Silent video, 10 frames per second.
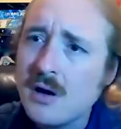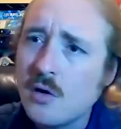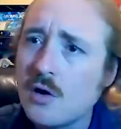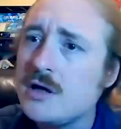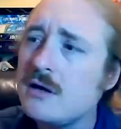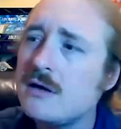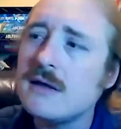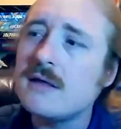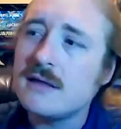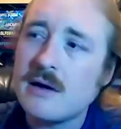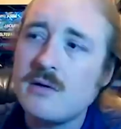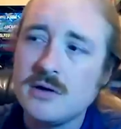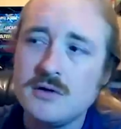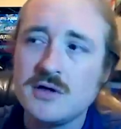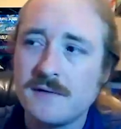Or do you think that they would
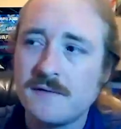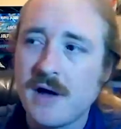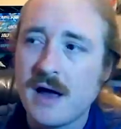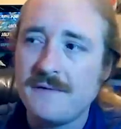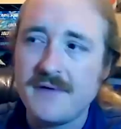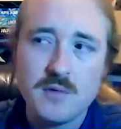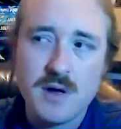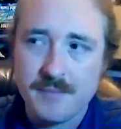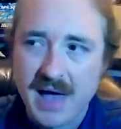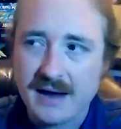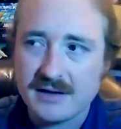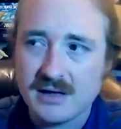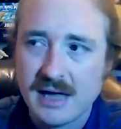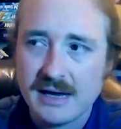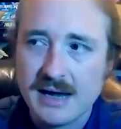do just fine if they went back to
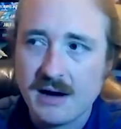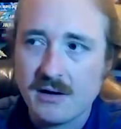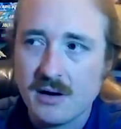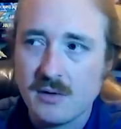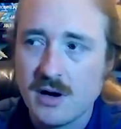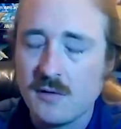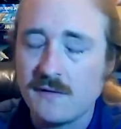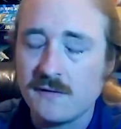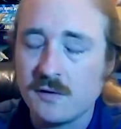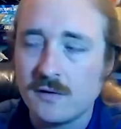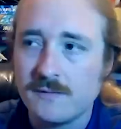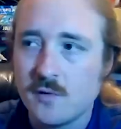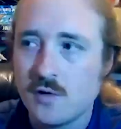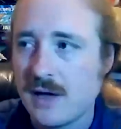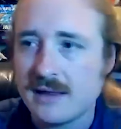like an era where it was sort of
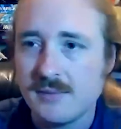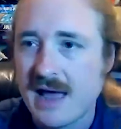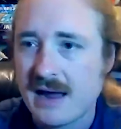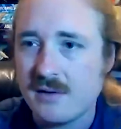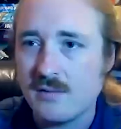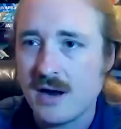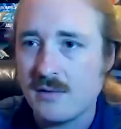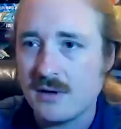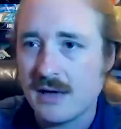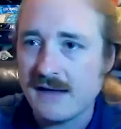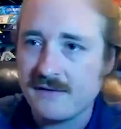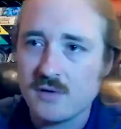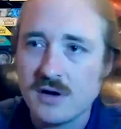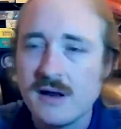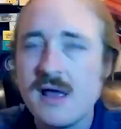more like the black and white, where the hits
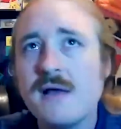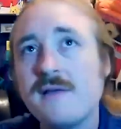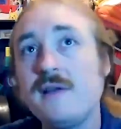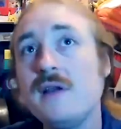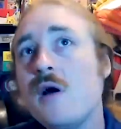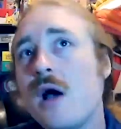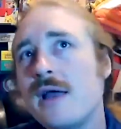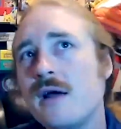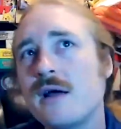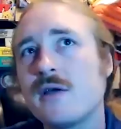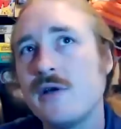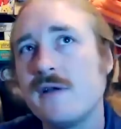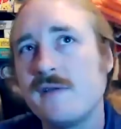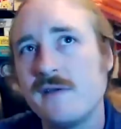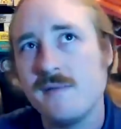weren't? Because I hear a
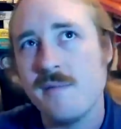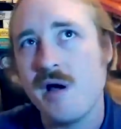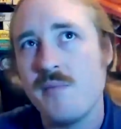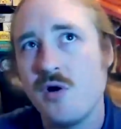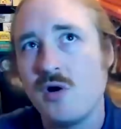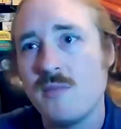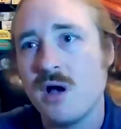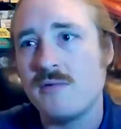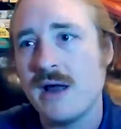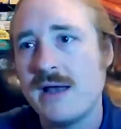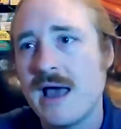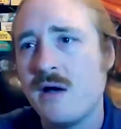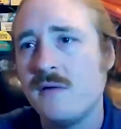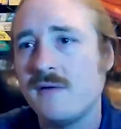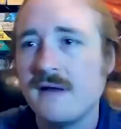criticism about Pokemon right
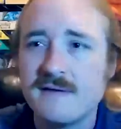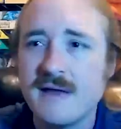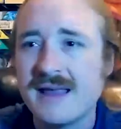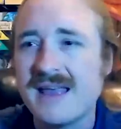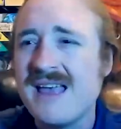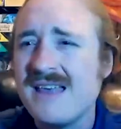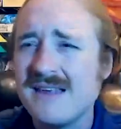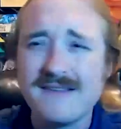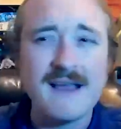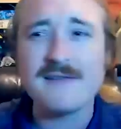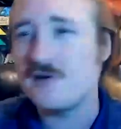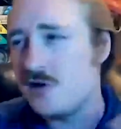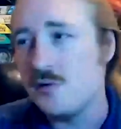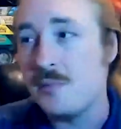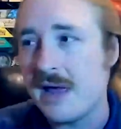now is that it's like the sets are
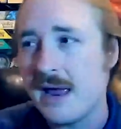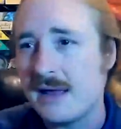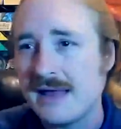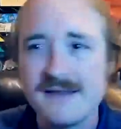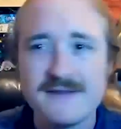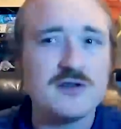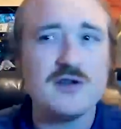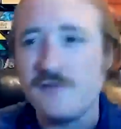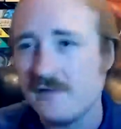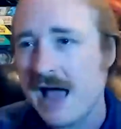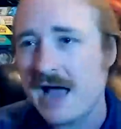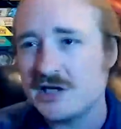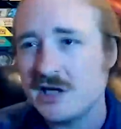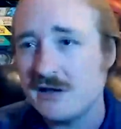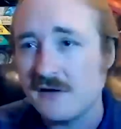too big, the hits are too
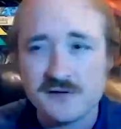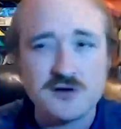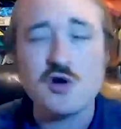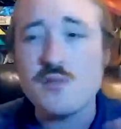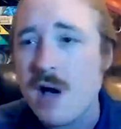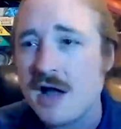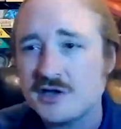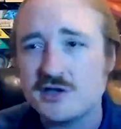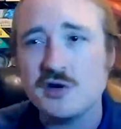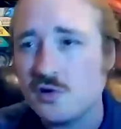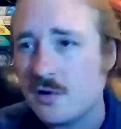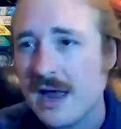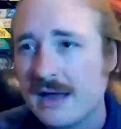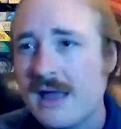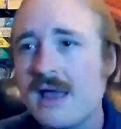flashy, there's too much, too
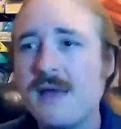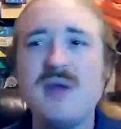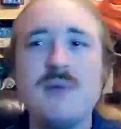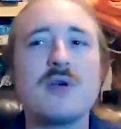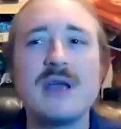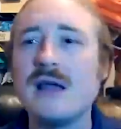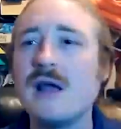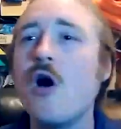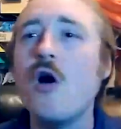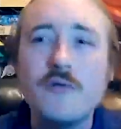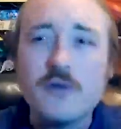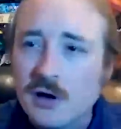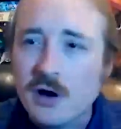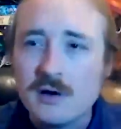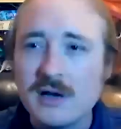quick. People are getting
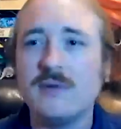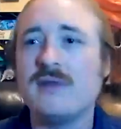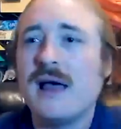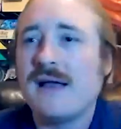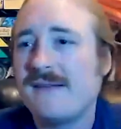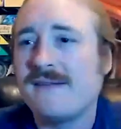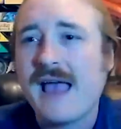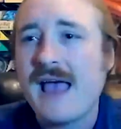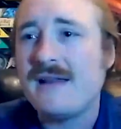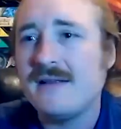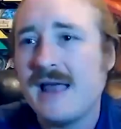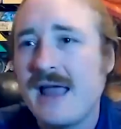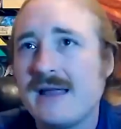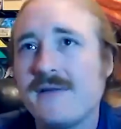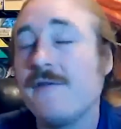overloaded with like set
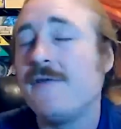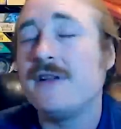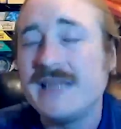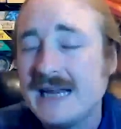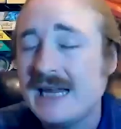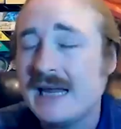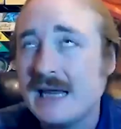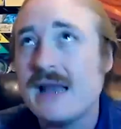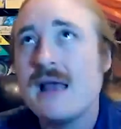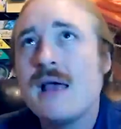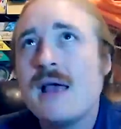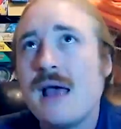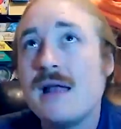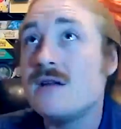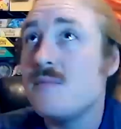like fatigue,
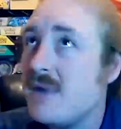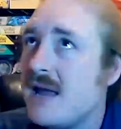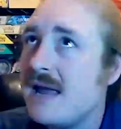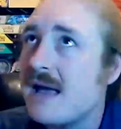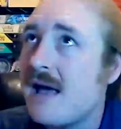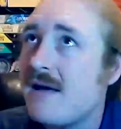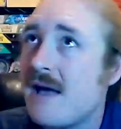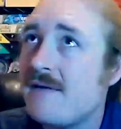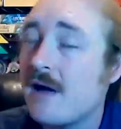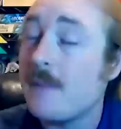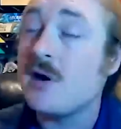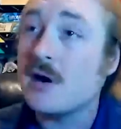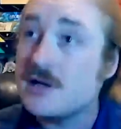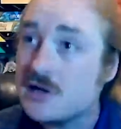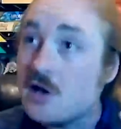and to me, I'm
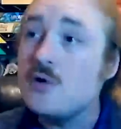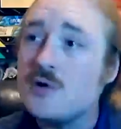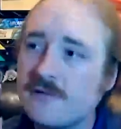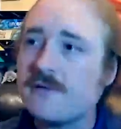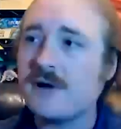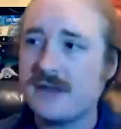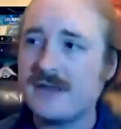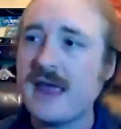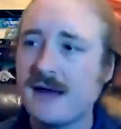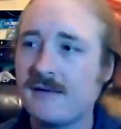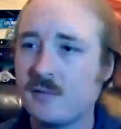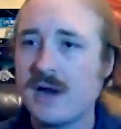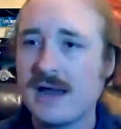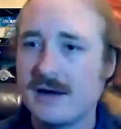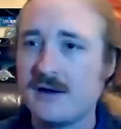hearing two different things when
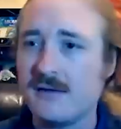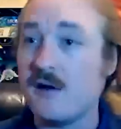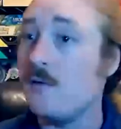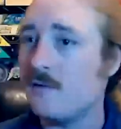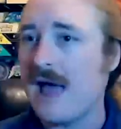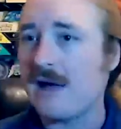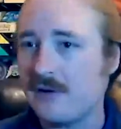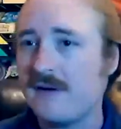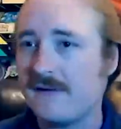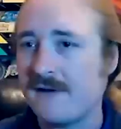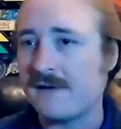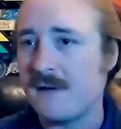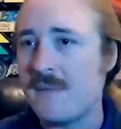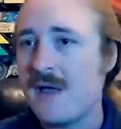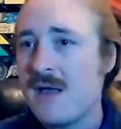I hear that criticism.